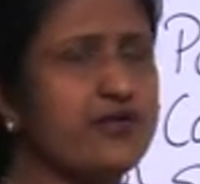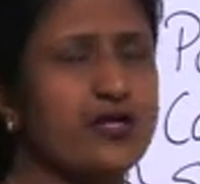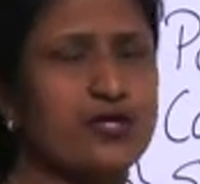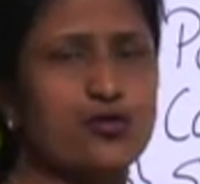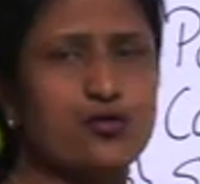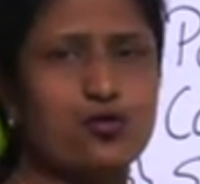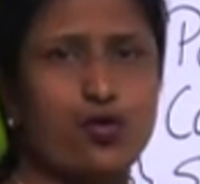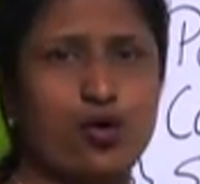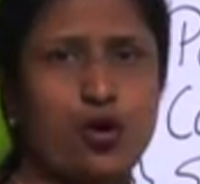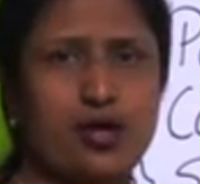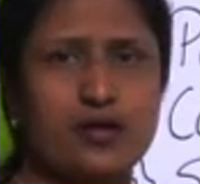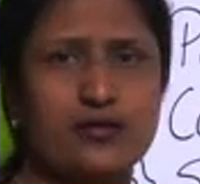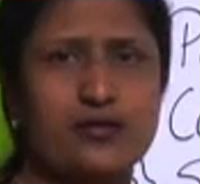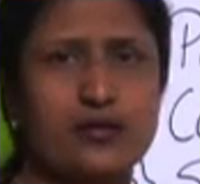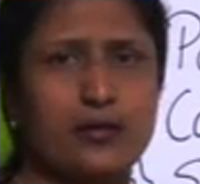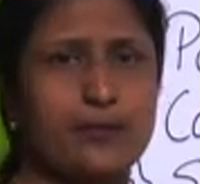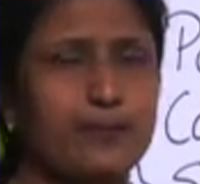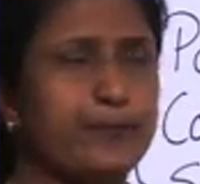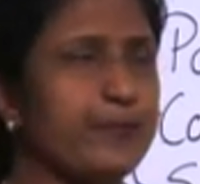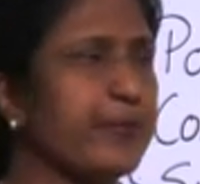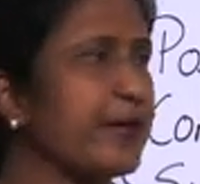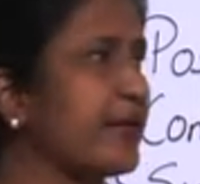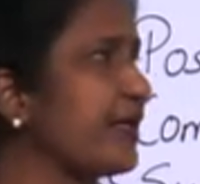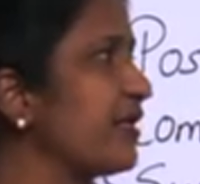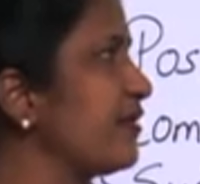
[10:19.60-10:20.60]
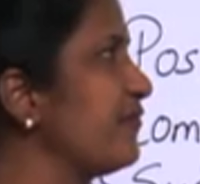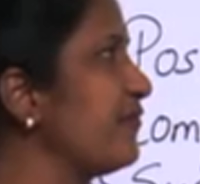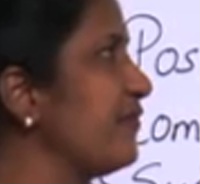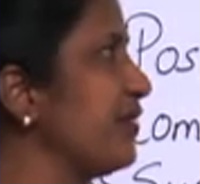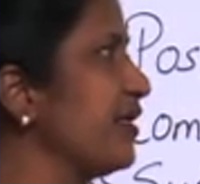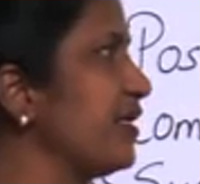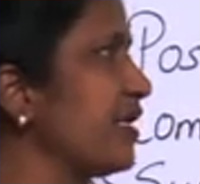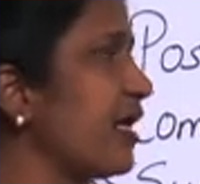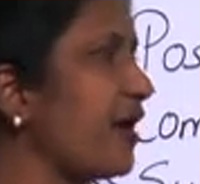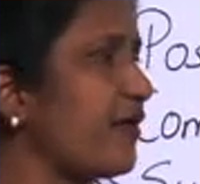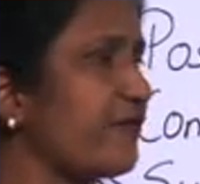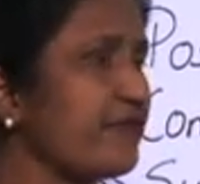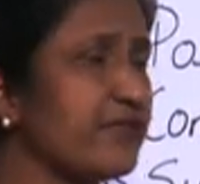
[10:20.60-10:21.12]
are not comparing
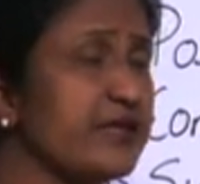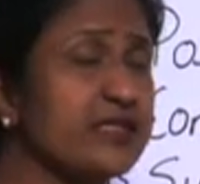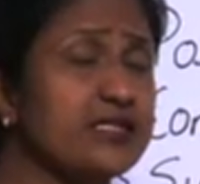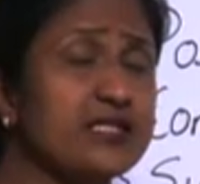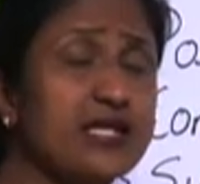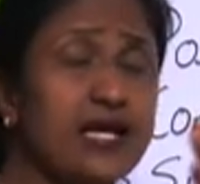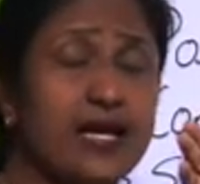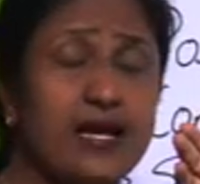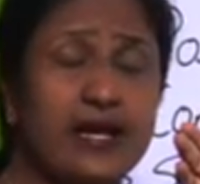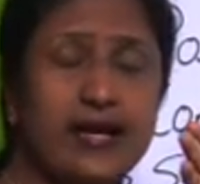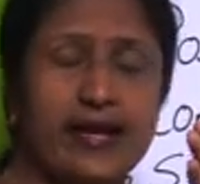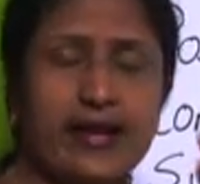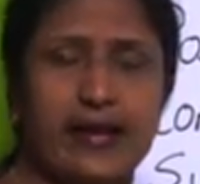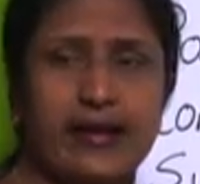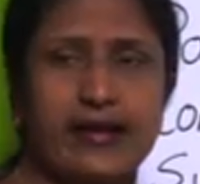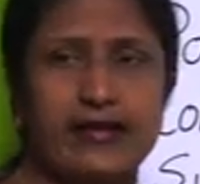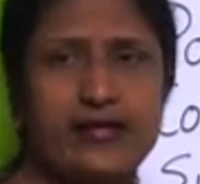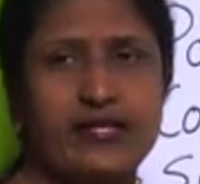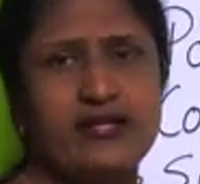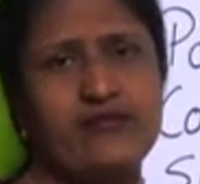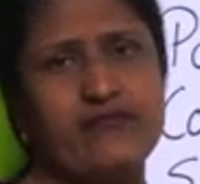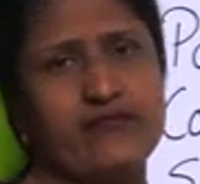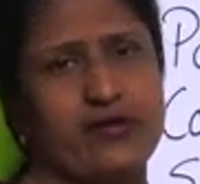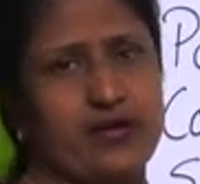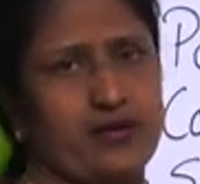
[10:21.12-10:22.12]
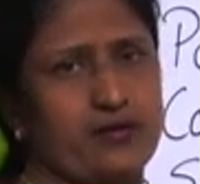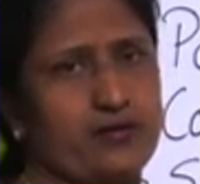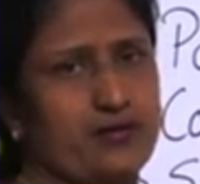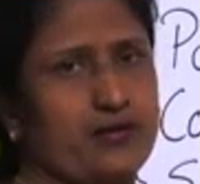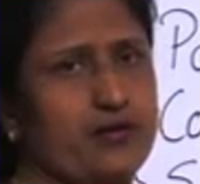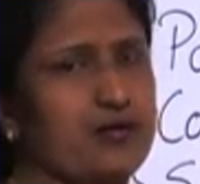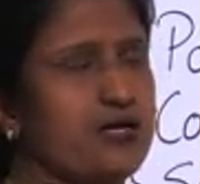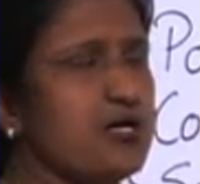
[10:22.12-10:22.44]
Veena with anyone.